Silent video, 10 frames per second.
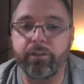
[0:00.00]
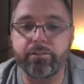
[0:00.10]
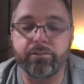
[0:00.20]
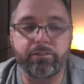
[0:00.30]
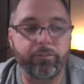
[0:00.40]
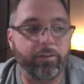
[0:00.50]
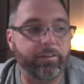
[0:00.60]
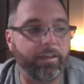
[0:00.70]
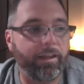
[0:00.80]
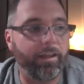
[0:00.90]
kits and stuff
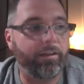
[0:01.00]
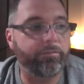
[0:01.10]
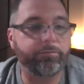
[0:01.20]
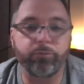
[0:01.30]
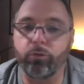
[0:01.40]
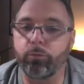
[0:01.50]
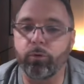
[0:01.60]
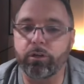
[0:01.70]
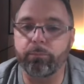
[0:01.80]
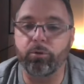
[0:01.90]
like that, I have full
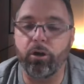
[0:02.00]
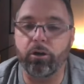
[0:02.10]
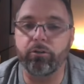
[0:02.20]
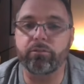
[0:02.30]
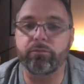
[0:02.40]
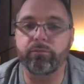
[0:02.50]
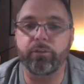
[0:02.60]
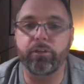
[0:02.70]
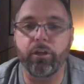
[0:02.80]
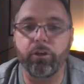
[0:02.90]
work in progress
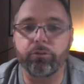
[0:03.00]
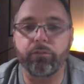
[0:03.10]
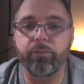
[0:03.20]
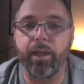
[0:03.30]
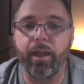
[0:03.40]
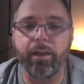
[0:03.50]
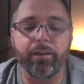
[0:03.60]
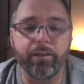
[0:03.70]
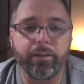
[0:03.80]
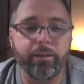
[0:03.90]
videos of that.